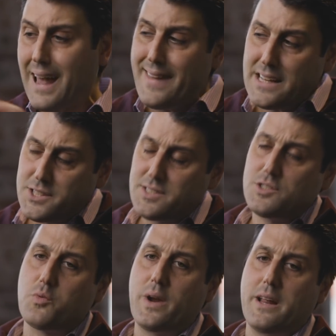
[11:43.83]
And that's just
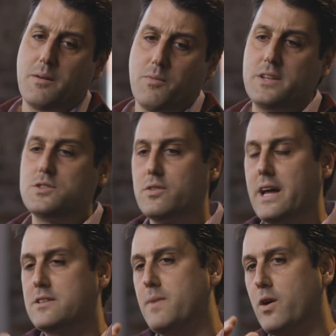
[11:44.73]
uranium, right? So
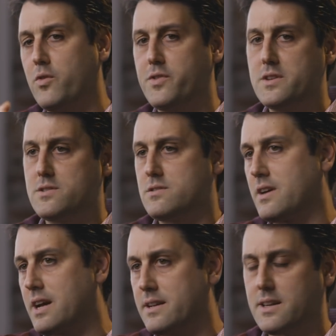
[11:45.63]
that's my whole thesis,
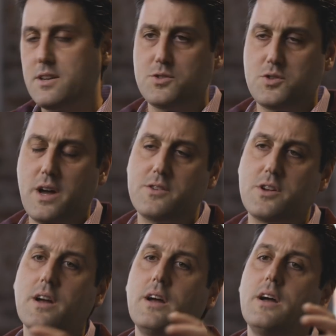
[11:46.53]
the cut-to-kill strategy.